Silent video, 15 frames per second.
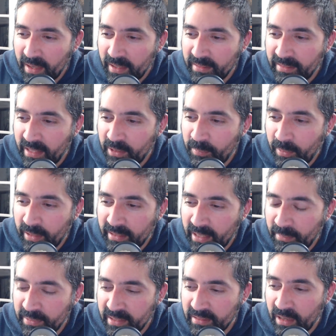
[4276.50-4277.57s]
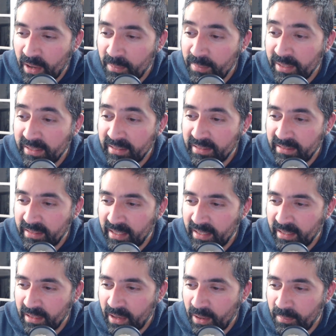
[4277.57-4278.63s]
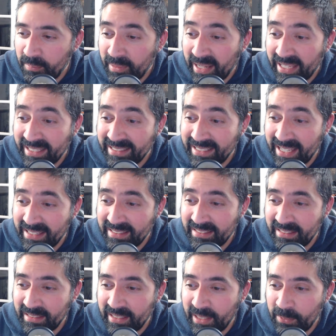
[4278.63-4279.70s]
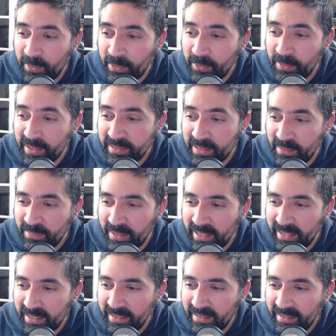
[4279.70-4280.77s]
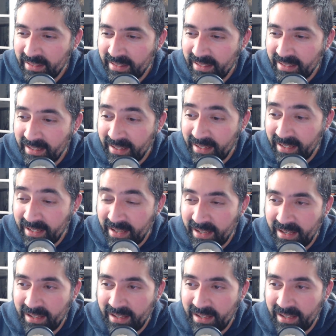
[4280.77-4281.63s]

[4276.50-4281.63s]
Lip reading: Death by Glamour says hubby's sitting up playing Destiny. We're always up late. I